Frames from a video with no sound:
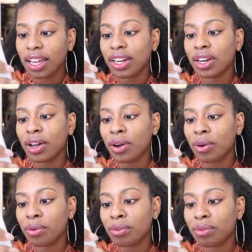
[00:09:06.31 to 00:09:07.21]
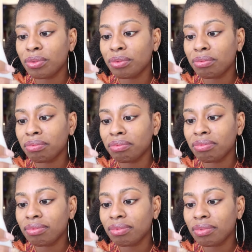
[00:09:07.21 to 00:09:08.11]
no
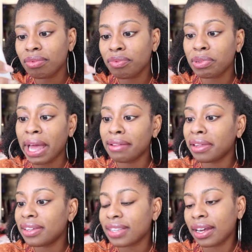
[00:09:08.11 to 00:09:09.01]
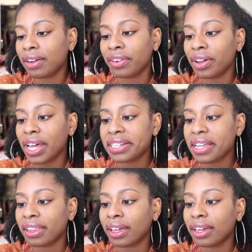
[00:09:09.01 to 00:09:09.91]
flatlates, I never know how to
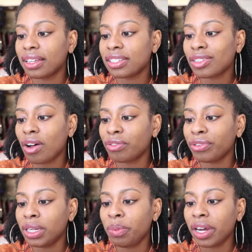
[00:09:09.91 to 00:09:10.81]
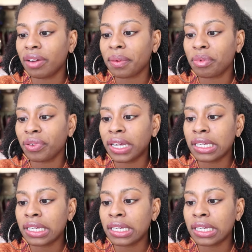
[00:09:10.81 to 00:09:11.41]
say that, salt-free, paraben-free.